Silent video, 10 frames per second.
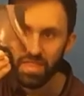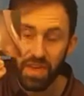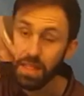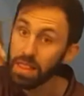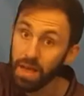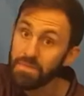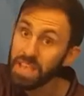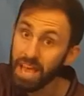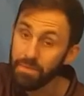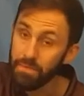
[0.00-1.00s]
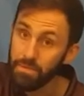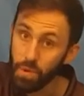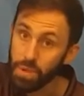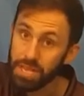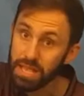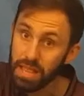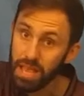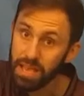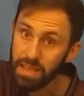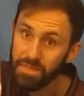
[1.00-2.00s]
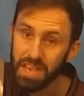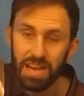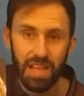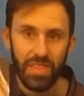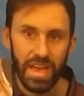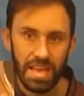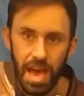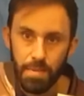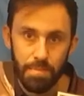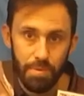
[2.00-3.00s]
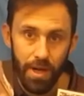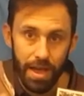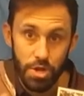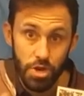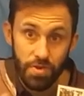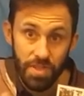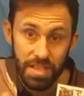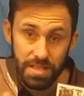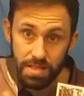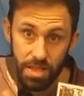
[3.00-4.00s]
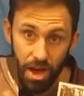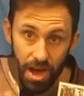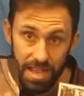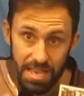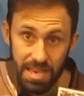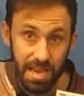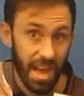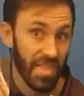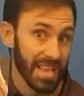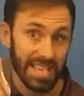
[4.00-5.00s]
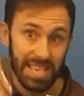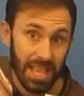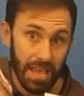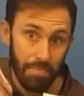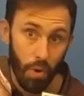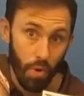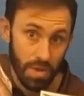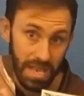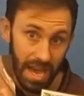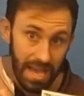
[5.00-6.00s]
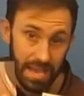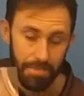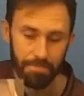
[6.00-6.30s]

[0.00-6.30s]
They love to eat fruits and leaves. They come and play during the night and they sleep all day.